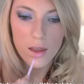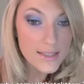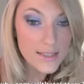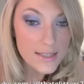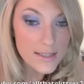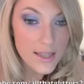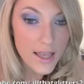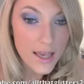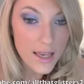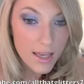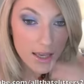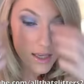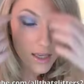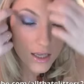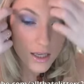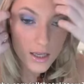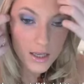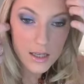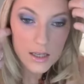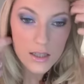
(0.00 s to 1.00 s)
This is like
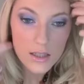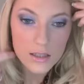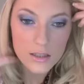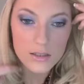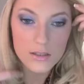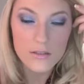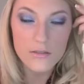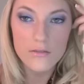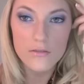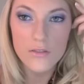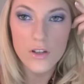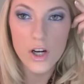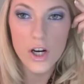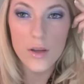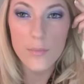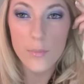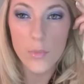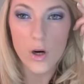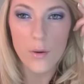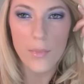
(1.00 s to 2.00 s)

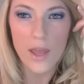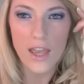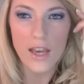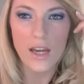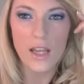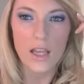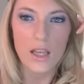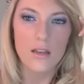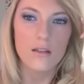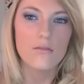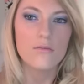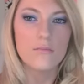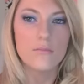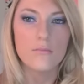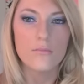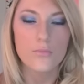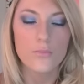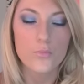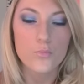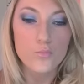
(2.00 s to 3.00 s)
very mermaidy.
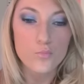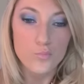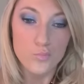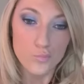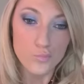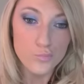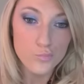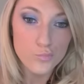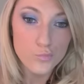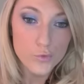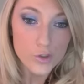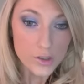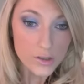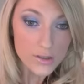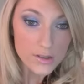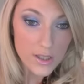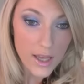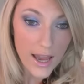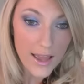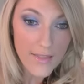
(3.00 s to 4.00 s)

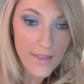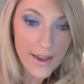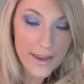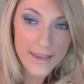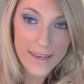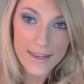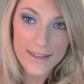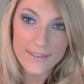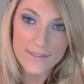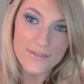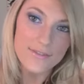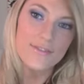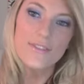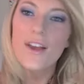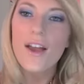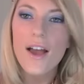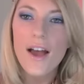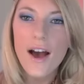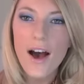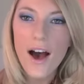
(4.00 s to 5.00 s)
I like it.
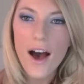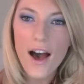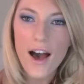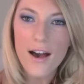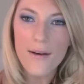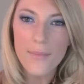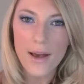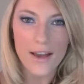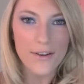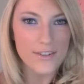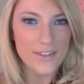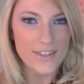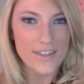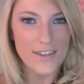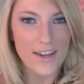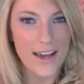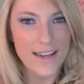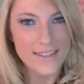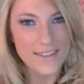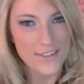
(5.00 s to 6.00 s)
Um, I will
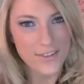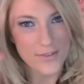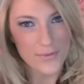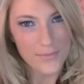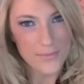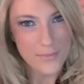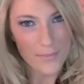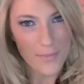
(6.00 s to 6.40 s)
see you guys soon.